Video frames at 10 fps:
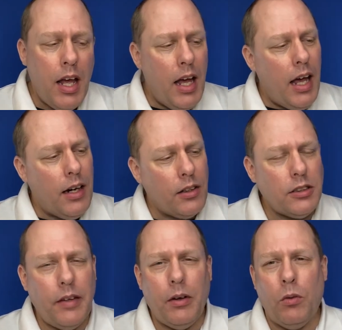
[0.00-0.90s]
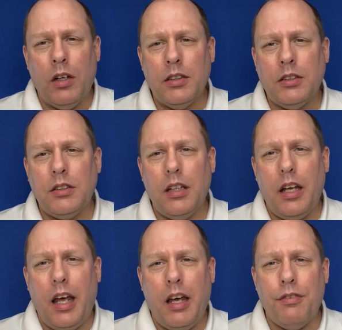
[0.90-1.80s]
And her statement was,
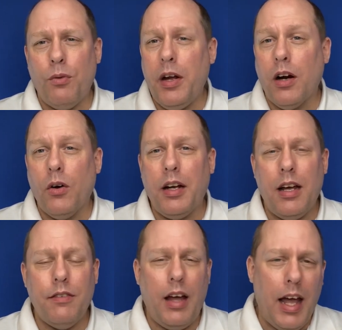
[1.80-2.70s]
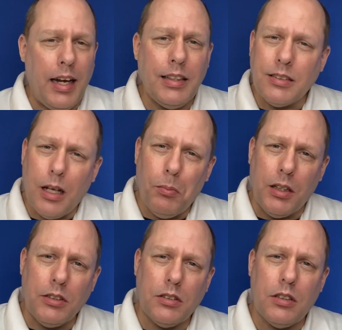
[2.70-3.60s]
if we are going to have any
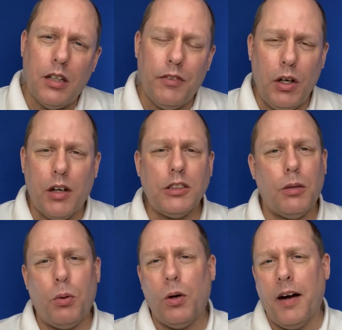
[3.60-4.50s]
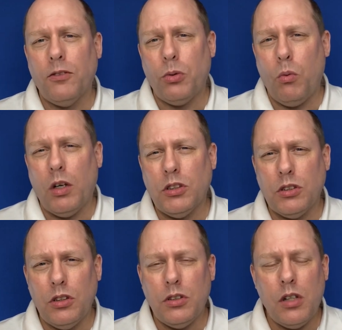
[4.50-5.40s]
semblance of the orchestra programs we once
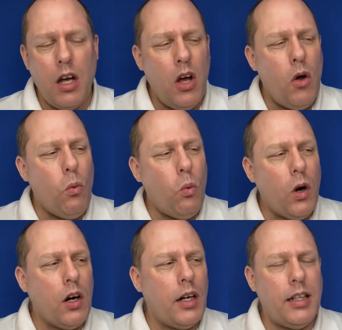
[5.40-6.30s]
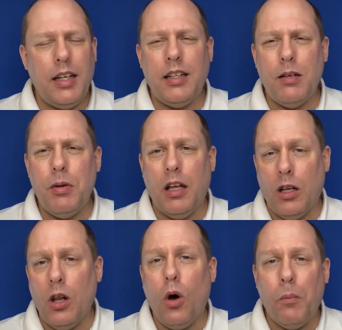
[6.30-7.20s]
knew, we're going to need to be a
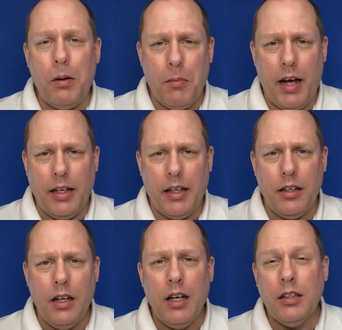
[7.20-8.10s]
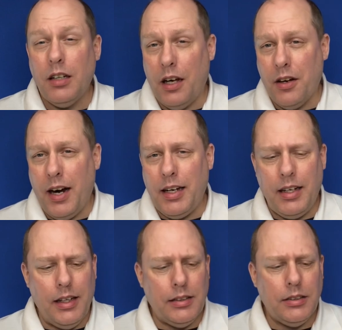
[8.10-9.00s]
little open minded to other
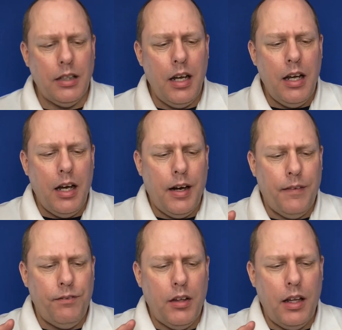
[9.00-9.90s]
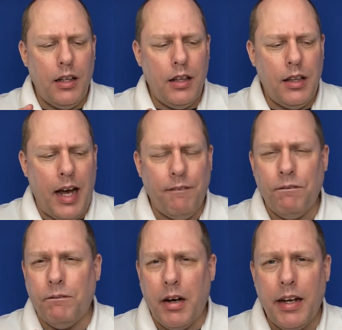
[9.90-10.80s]
ideas um, that
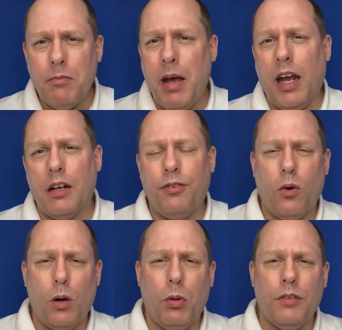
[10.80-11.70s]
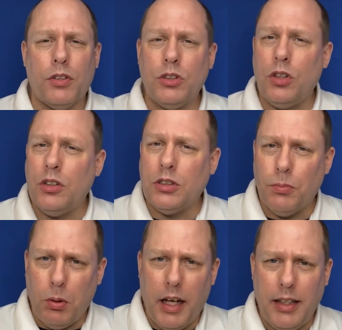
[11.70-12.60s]
might make it affordable for students to
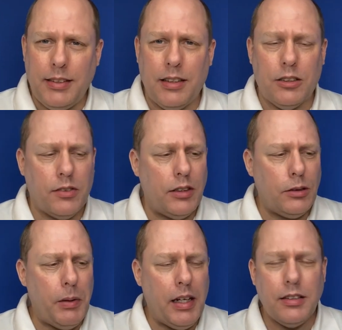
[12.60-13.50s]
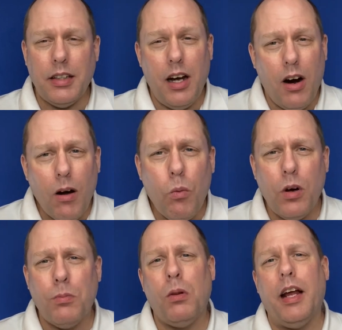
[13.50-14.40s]
play these instruments because they are
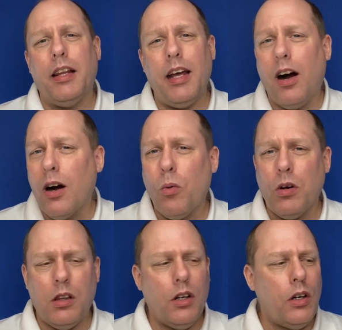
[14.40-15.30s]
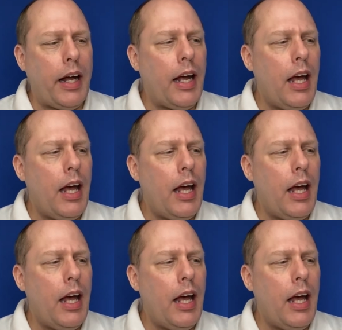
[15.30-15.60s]
worth playing, they are worth learning.